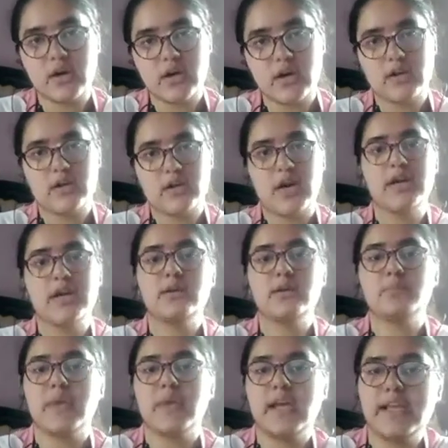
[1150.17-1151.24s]
uh, her
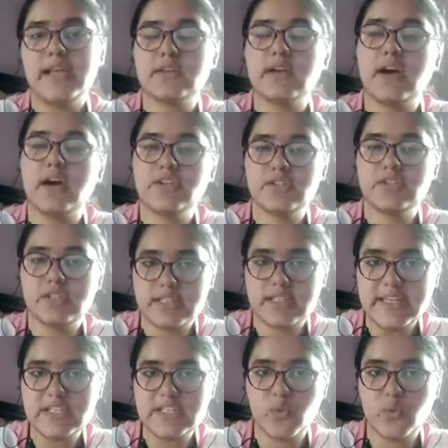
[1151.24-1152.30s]
like her
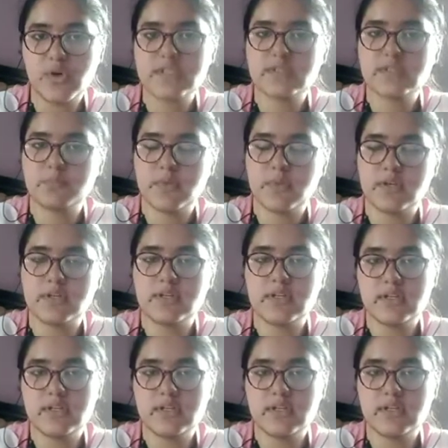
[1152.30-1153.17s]
seat was uh,